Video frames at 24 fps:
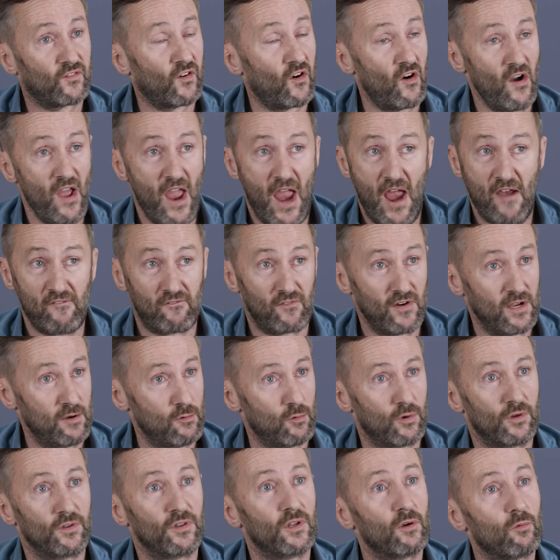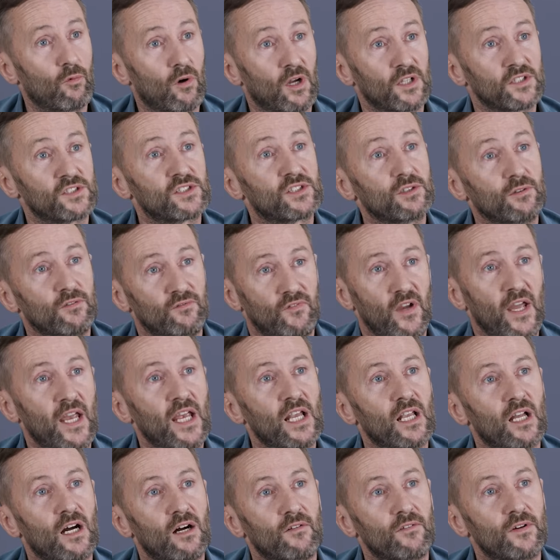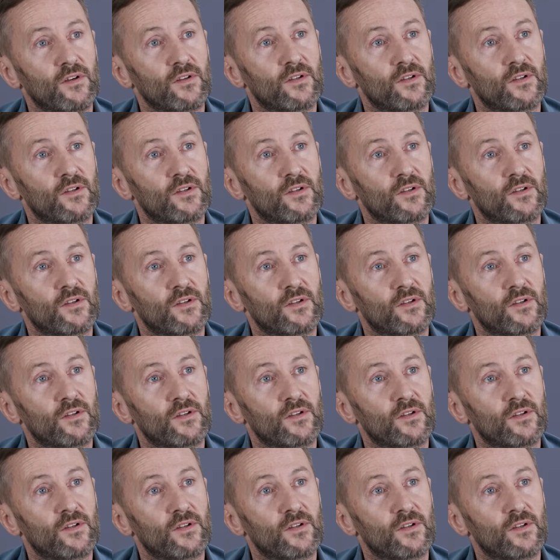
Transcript: for everyone that wants to avail of